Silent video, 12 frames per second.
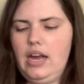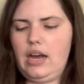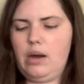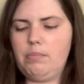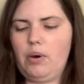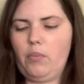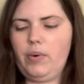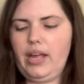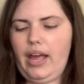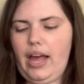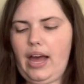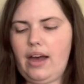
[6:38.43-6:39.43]
But we
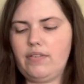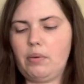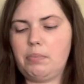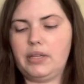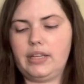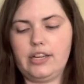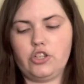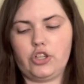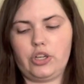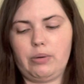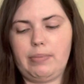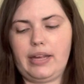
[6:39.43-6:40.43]
have
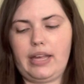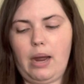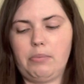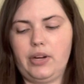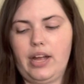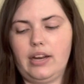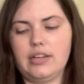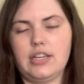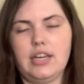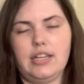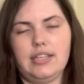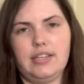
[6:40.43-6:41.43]
Pleasure by Gabriella
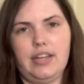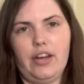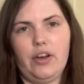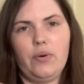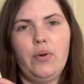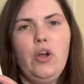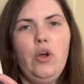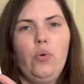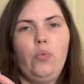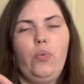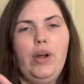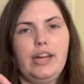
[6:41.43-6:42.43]
D'Annunzio,
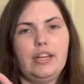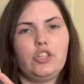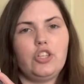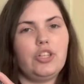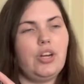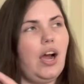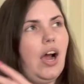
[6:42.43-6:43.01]
which